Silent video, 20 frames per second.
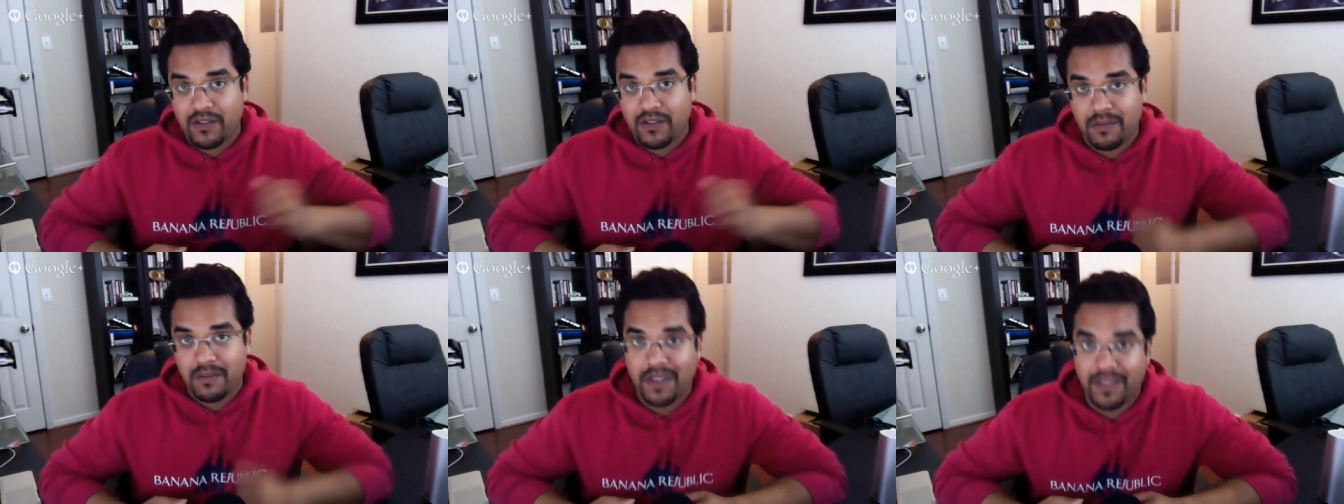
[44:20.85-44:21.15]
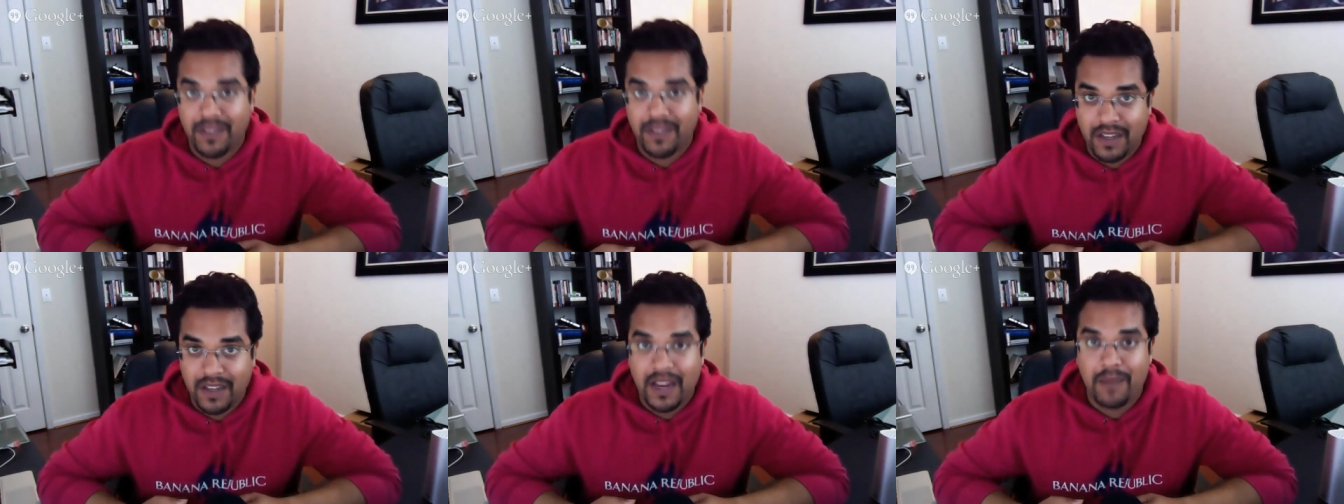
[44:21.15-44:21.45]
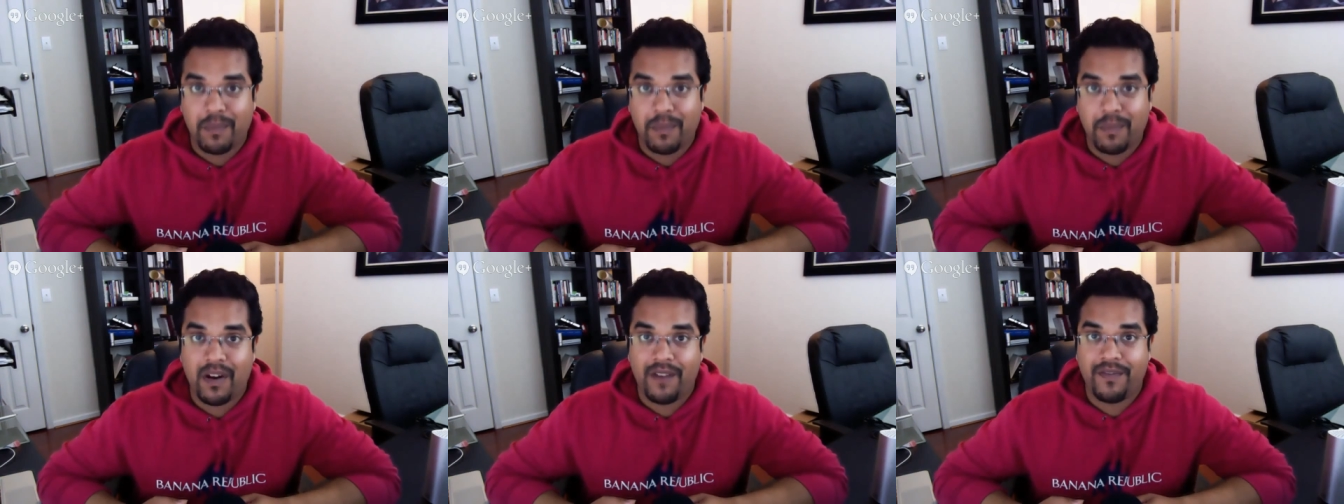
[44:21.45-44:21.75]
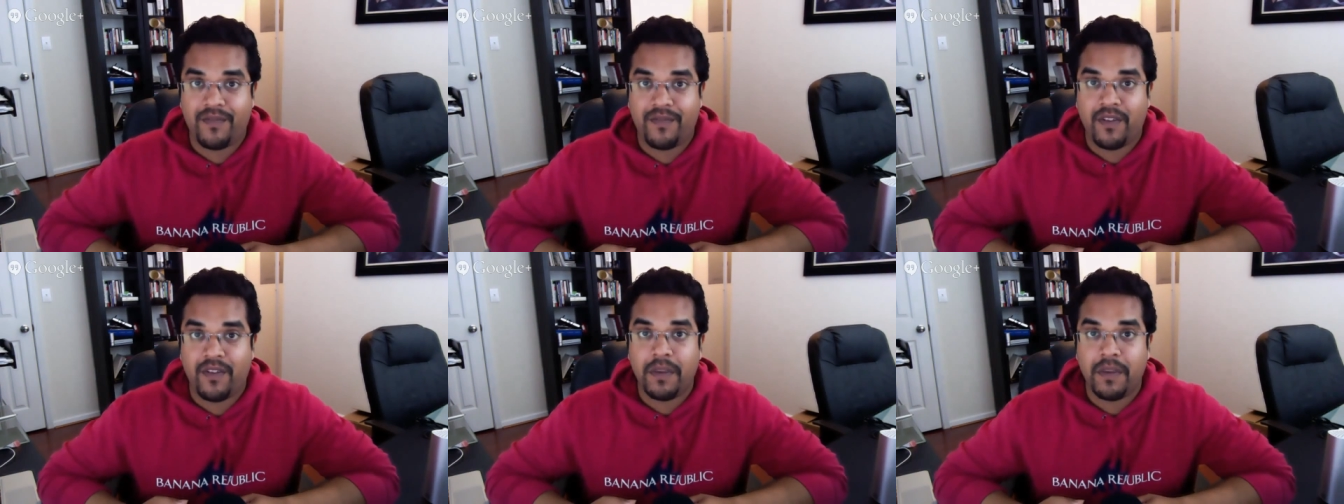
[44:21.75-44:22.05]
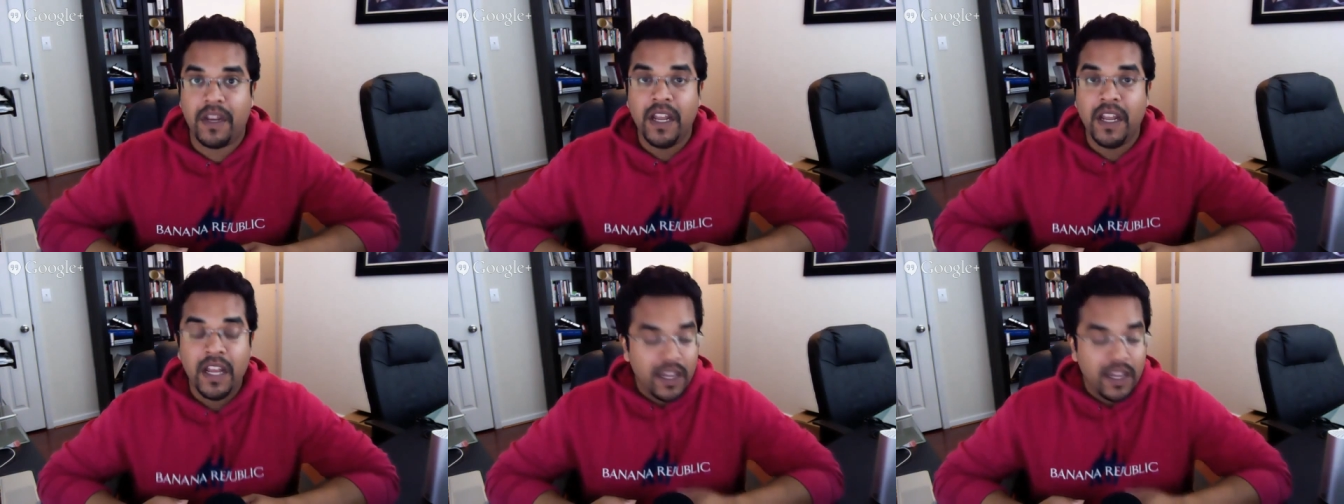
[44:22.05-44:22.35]
a month in net profit from
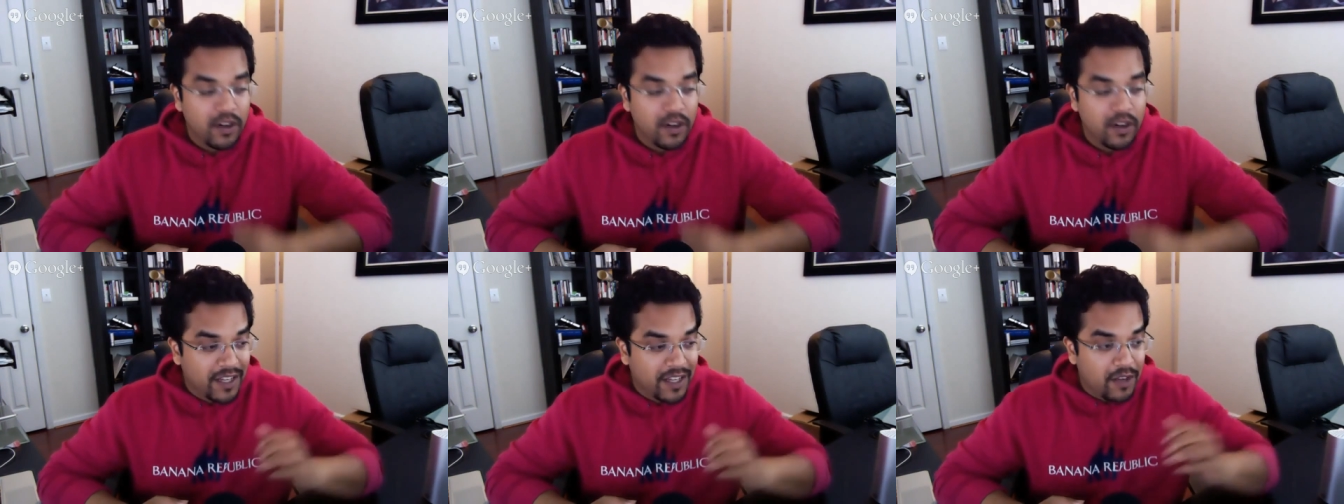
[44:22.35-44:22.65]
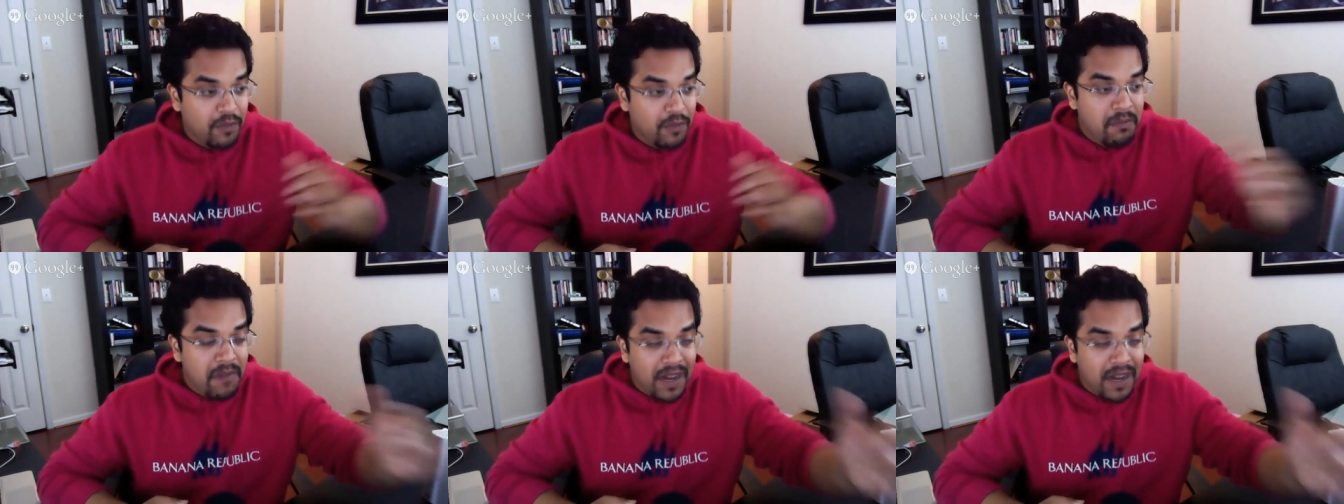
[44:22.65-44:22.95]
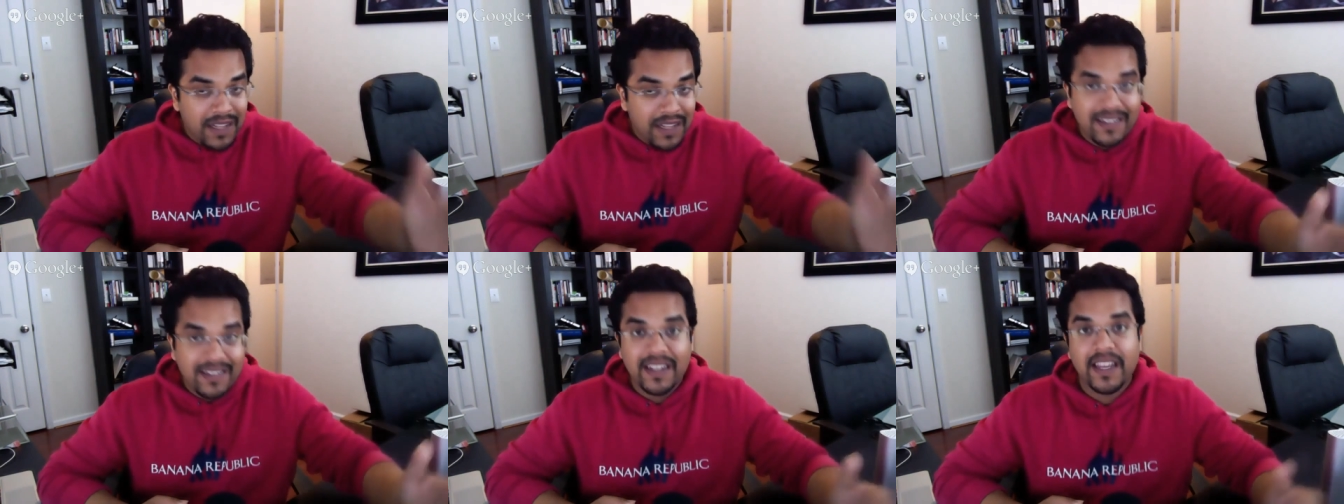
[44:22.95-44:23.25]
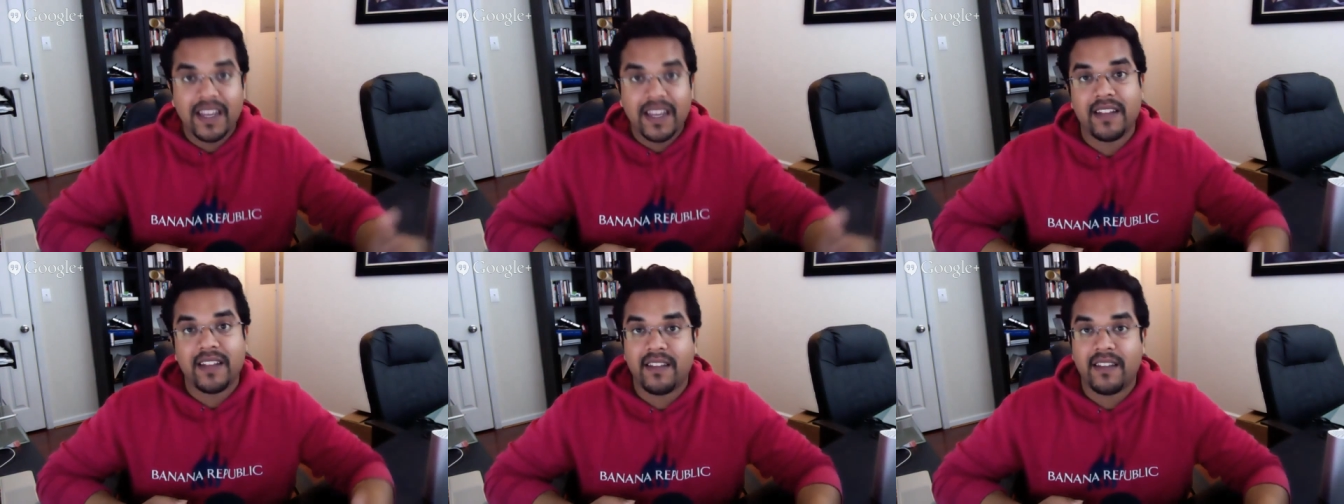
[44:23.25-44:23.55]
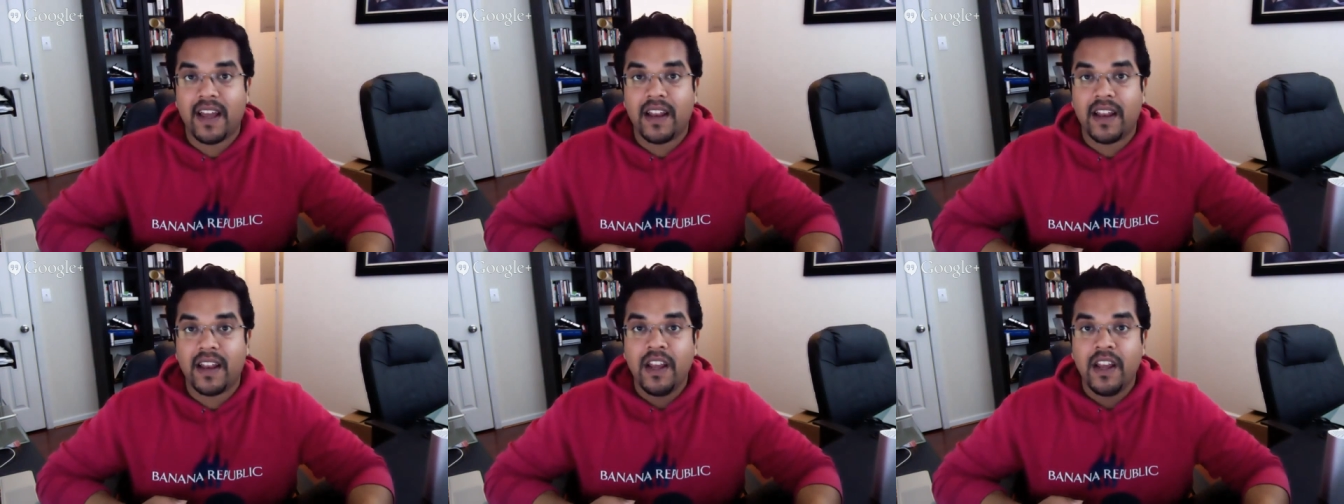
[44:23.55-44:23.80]
it. It'll take you months to get to that.